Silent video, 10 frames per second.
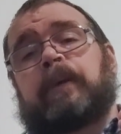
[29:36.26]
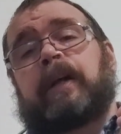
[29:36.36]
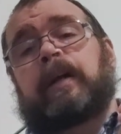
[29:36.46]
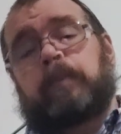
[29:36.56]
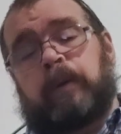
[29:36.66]

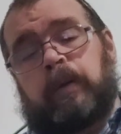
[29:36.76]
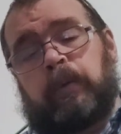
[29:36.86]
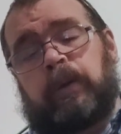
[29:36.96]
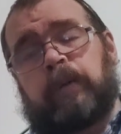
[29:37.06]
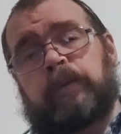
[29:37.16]
blocked where it
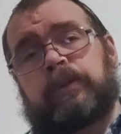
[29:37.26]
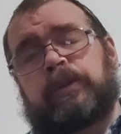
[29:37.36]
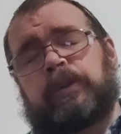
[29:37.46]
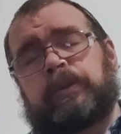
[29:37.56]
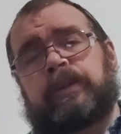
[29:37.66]
only holds
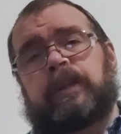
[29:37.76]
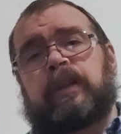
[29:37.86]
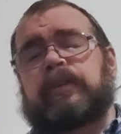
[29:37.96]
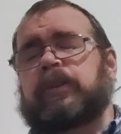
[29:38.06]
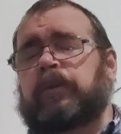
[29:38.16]
2
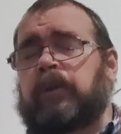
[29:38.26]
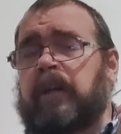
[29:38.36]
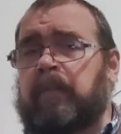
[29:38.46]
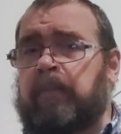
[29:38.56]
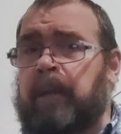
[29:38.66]
shells, so you'll
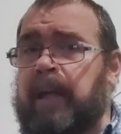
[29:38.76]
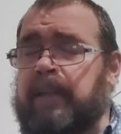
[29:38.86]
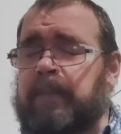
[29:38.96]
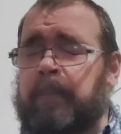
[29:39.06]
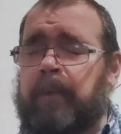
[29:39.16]
have a
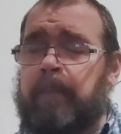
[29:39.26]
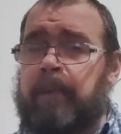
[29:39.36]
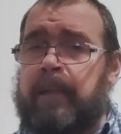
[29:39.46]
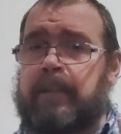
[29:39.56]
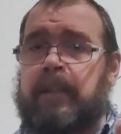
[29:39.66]
maximum
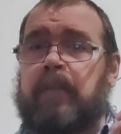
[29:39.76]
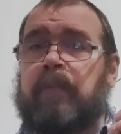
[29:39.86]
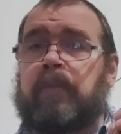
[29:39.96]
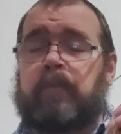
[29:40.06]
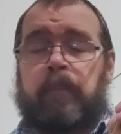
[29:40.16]
capacity of
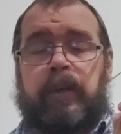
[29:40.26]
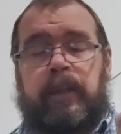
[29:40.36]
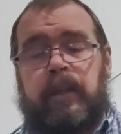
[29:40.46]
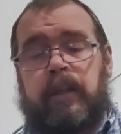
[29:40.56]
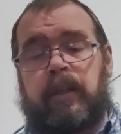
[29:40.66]

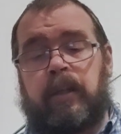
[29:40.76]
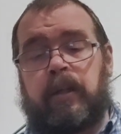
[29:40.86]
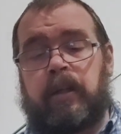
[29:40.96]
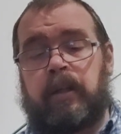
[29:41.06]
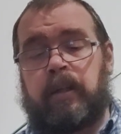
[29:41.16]
3.
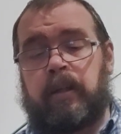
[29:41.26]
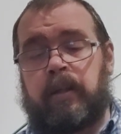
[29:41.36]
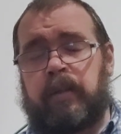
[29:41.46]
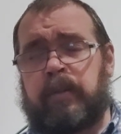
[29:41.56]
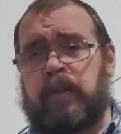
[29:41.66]

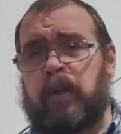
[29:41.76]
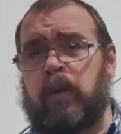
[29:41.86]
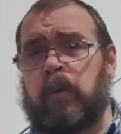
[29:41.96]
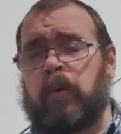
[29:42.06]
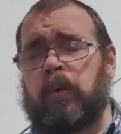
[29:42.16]

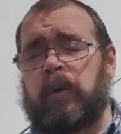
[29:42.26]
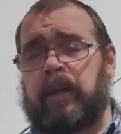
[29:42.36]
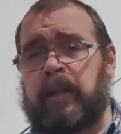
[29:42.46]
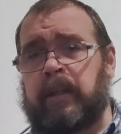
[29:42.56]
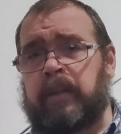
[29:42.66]
2
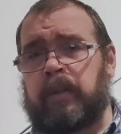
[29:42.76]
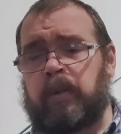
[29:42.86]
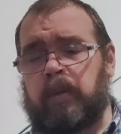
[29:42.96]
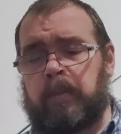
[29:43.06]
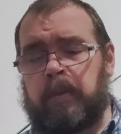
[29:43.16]
in the
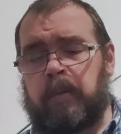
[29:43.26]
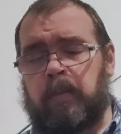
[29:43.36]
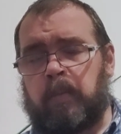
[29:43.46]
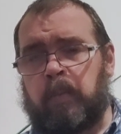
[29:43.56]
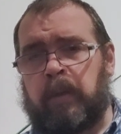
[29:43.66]
tube,
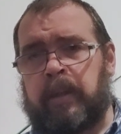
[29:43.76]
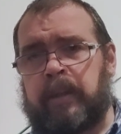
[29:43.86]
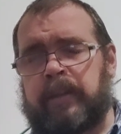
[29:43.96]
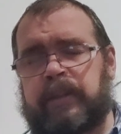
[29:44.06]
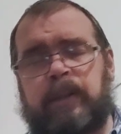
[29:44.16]
1
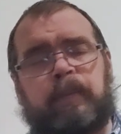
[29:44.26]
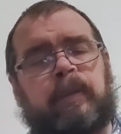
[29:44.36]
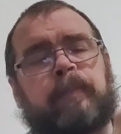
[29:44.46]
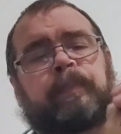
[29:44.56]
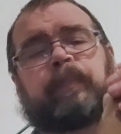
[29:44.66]
in the
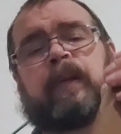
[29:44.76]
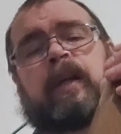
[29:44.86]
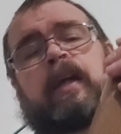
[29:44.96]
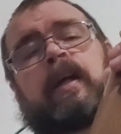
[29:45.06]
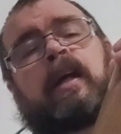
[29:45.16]
chamber.
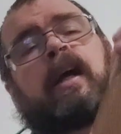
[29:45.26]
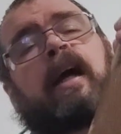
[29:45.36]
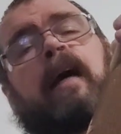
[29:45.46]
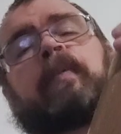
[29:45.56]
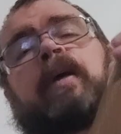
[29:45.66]

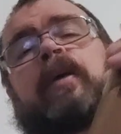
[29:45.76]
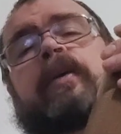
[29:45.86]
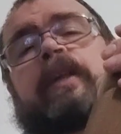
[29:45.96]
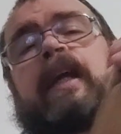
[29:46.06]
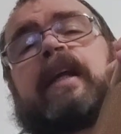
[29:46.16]
I'm not going
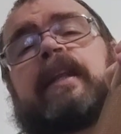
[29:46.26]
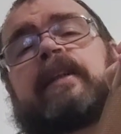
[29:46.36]
to take